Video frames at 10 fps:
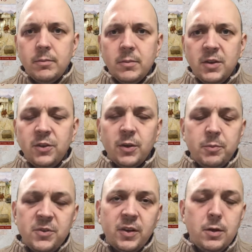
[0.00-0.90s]
this is
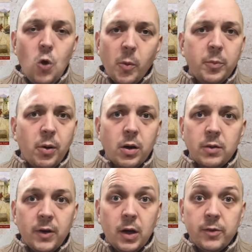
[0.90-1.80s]
a normal part
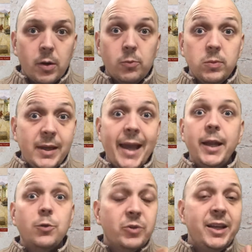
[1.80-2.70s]
of our
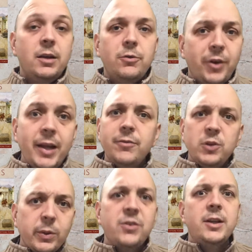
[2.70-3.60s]
gaining reading
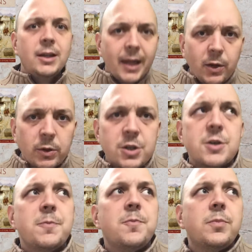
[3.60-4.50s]
fluency in a
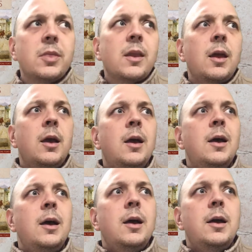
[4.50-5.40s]
language.
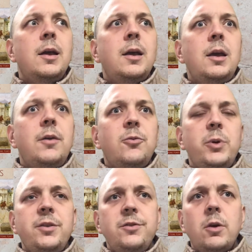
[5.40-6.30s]
If
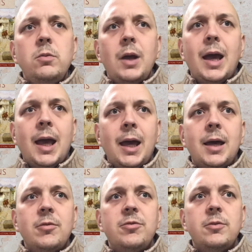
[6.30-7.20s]
we don't
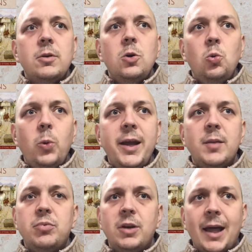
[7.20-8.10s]
have a way to
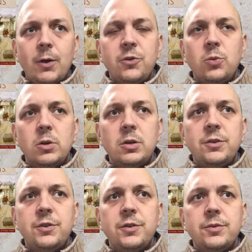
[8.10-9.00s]
pronounce
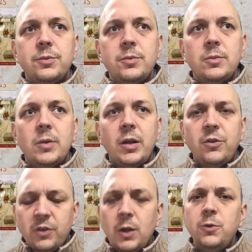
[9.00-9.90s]
words, it
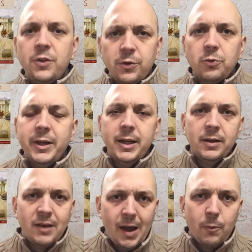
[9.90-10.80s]
slows this reading
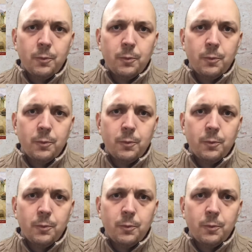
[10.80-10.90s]
down.